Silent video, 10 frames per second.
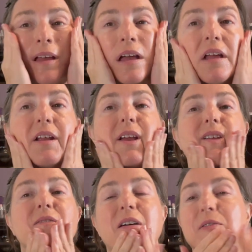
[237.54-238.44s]
And
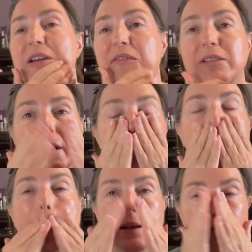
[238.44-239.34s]
again, if I would have a lighter
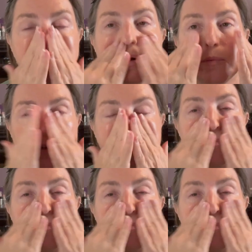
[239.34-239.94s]
hand, it would probably